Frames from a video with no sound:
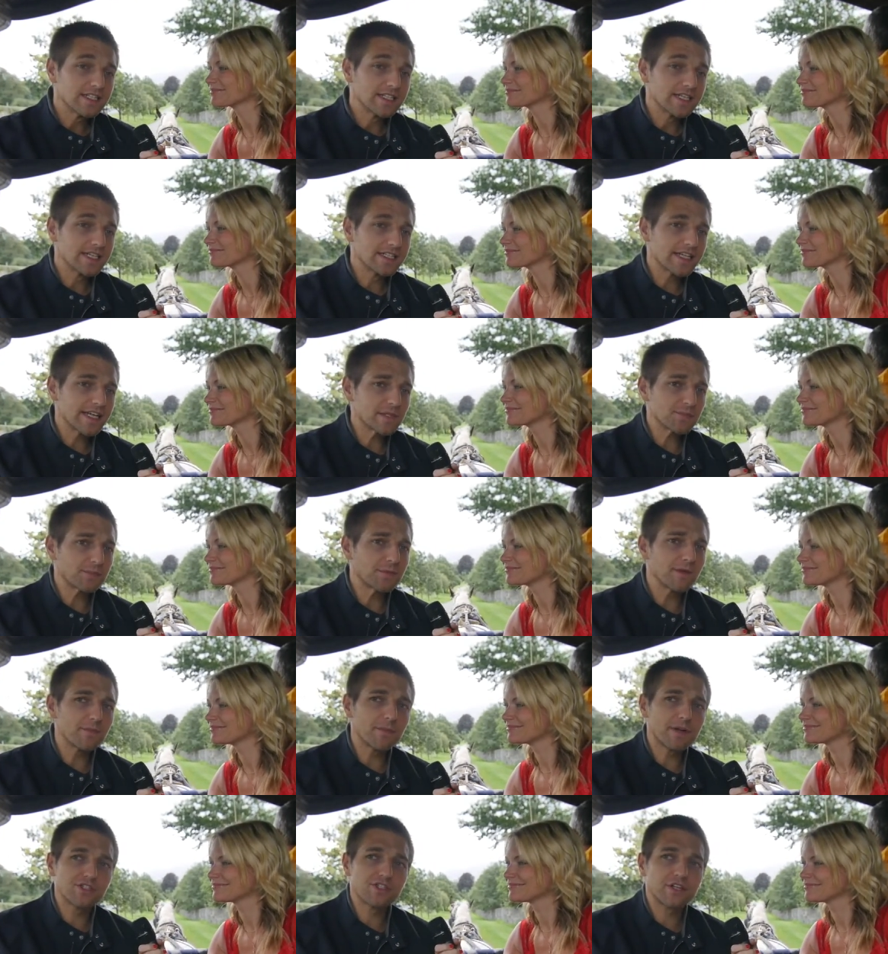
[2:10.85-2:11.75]
Speaker 1: uh, and that's
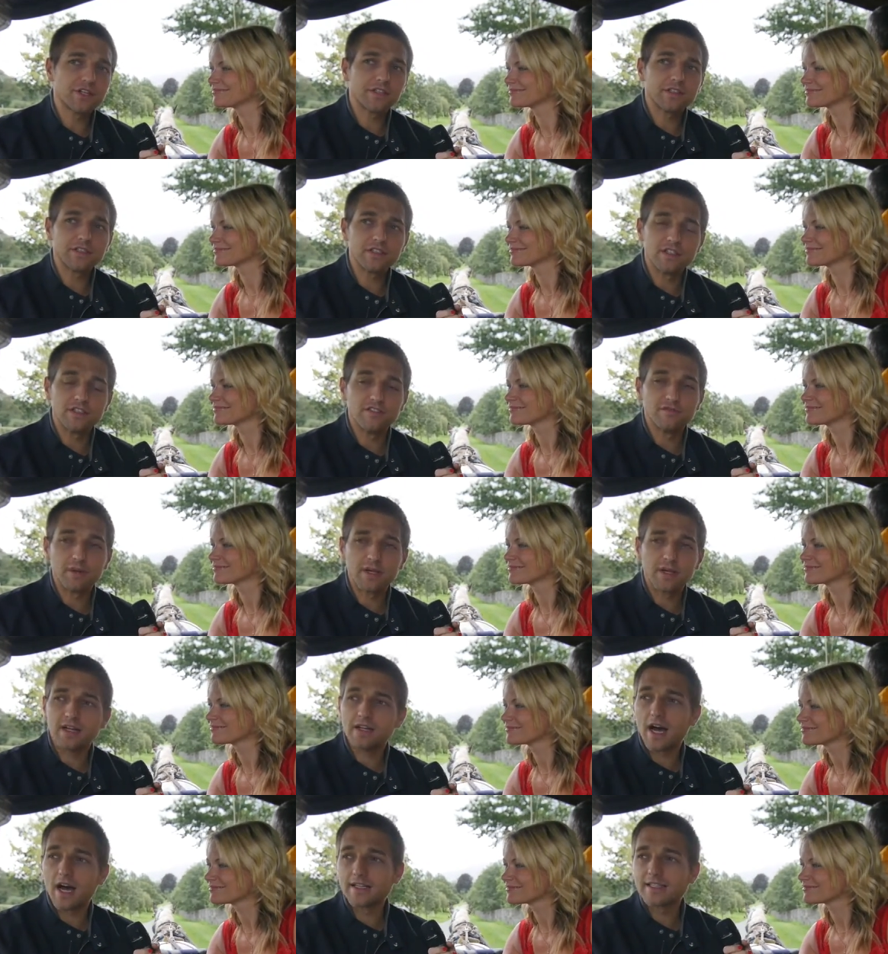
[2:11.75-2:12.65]
pretty much unheard of.
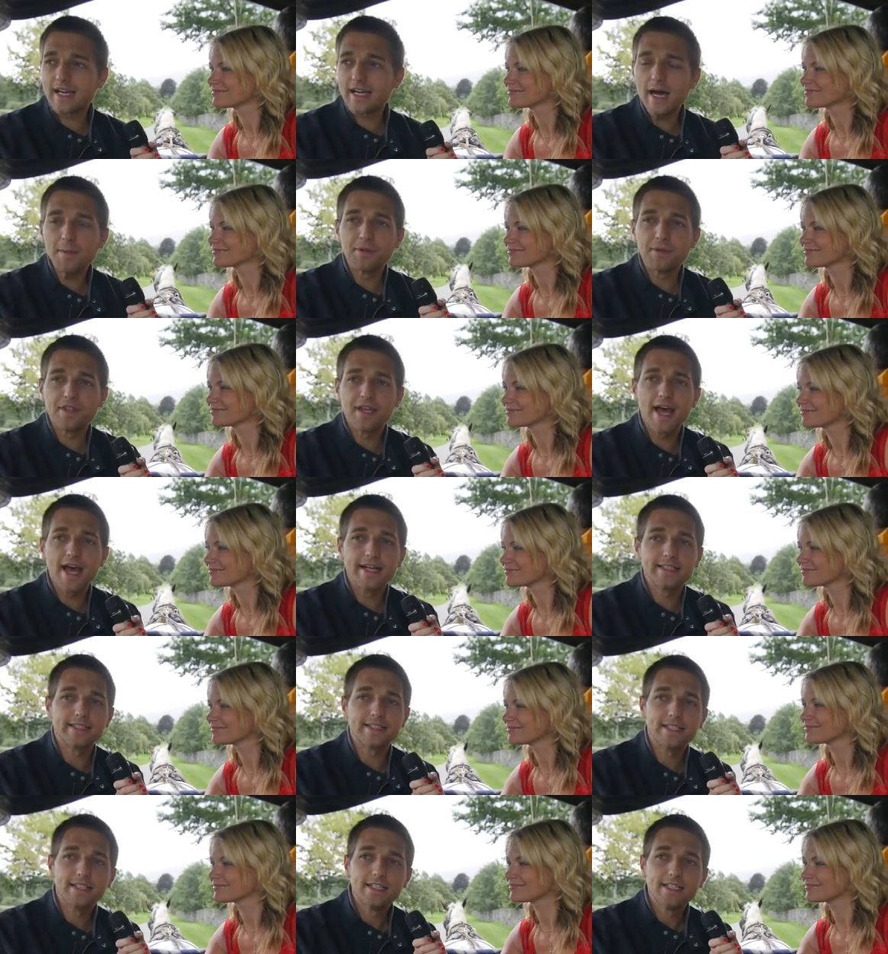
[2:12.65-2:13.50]
But on, on top of that,